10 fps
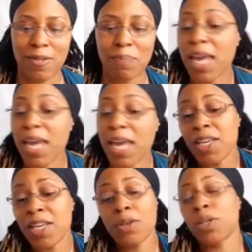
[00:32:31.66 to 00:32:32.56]

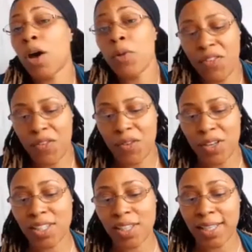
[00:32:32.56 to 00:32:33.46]
Maybe you'd hope for
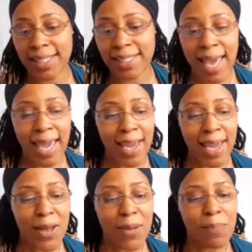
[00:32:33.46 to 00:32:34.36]
a sunny day,
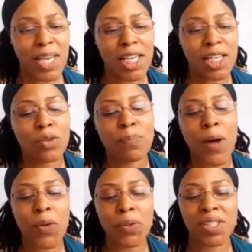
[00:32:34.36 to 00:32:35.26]
meaning you'd
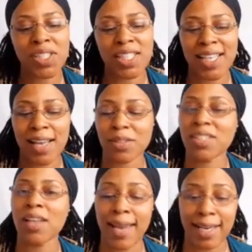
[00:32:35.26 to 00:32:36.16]
both sit
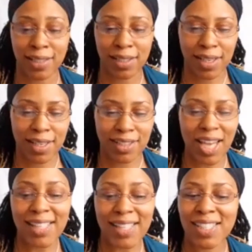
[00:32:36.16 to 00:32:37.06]
outside,
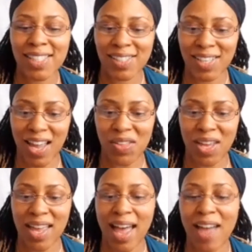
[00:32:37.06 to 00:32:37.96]
chatting
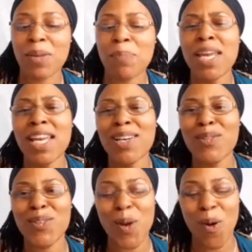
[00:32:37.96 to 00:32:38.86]
together, having
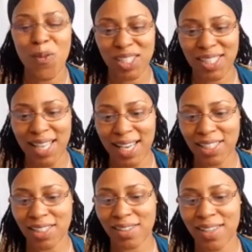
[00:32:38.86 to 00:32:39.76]
meaningful
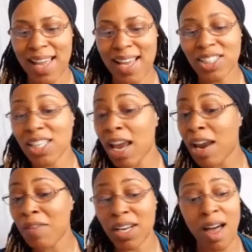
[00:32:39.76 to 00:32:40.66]
conversation,
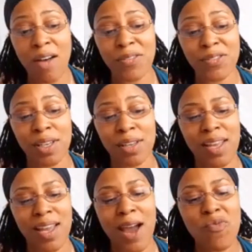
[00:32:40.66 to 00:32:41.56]
sharing laughter,
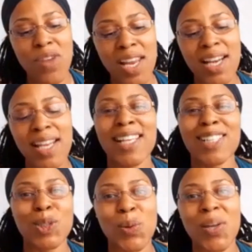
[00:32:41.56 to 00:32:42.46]
and really
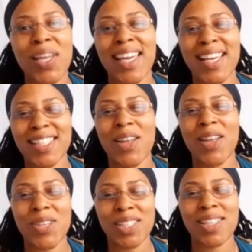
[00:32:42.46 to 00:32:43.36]
enjoying each
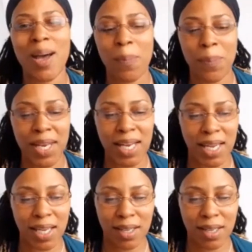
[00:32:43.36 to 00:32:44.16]
other's company.